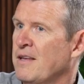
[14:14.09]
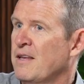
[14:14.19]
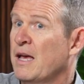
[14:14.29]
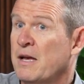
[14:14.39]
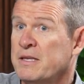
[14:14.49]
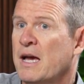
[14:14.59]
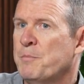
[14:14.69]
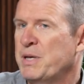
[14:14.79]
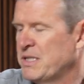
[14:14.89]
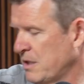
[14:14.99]
Yeah,
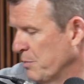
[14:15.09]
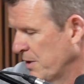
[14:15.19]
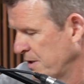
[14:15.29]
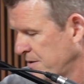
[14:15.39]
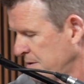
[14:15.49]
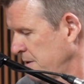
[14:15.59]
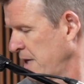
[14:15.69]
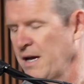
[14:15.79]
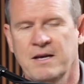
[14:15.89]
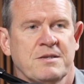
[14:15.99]
Beastie Boys.
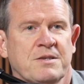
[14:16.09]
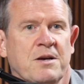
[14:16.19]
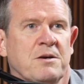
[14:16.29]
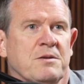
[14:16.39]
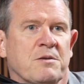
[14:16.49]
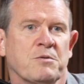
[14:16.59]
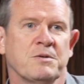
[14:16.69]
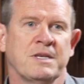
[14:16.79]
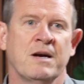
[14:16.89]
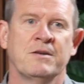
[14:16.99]
Yeah, so The Root
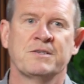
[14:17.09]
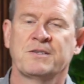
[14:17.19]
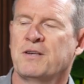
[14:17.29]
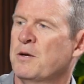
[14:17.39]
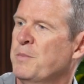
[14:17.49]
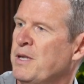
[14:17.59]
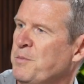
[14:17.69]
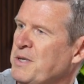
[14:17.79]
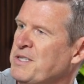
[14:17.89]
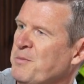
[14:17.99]
Down is a song by the
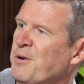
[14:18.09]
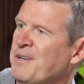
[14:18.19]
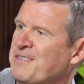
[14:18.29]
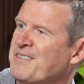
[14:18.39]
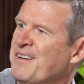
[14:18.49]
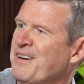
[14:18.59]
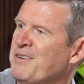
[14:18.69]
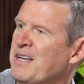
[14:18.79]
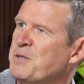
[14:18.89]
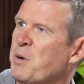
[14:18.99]
Beastie Boys. So
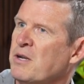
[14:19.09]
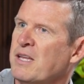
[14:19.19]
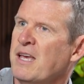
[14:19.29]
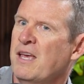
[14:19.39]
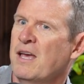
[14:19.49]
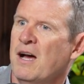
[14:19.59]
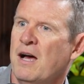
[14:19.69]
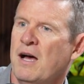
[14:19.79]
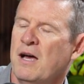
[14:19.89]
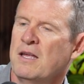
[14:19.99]
it's partly,
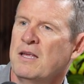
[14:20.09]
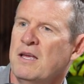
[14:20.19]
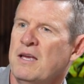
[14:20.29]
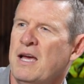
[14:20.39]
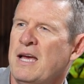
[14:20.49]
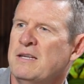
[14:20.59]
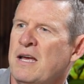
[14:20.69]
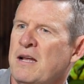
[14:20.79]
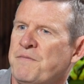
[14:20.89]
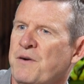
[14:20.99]

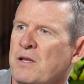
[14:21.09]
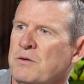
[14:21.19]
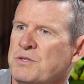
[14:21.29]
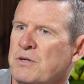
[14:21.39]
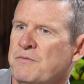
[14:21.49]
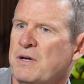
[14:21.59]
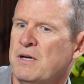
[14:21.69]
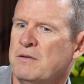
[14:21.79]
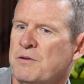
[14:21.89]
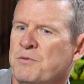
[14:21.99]
and I follow sort of
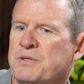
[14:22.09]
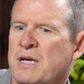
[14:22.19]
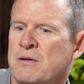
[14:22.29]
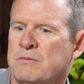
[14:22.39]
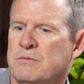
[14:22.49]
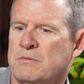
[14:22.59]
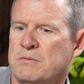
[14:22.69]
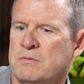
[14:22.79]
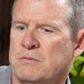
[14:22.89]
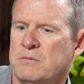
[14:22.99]
The Root Down.
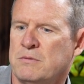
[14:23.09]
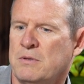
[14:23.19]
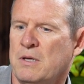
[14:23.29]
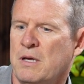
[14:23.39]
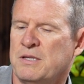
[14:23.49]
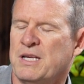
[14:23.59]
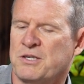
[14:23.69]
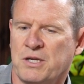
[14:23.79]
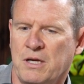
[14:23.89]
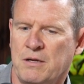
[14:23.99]
It's
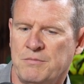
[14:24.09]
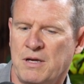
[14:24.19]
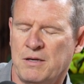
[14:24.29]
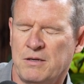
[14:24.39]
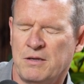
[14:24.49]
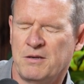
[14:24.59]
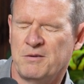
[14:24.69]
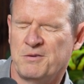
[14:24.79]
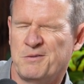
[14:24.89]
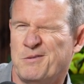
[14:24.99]
actually I
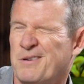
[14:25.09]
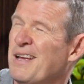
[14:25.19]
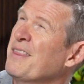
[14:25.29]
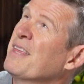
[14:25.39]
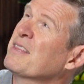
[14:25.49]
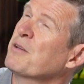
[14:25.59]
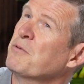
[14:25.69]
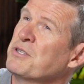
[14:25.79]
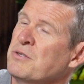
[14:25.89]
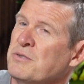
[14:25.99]
think the
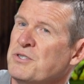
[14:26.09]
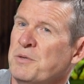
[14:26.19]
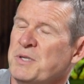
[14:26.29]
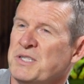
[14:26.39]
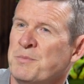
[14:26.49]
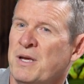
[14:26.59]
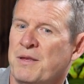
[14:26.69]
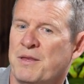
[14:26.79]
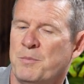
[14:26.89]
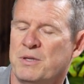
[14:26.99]
original is Jimmy
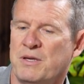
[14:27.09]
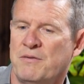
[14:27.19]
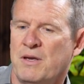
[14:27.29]
Smith, I believe.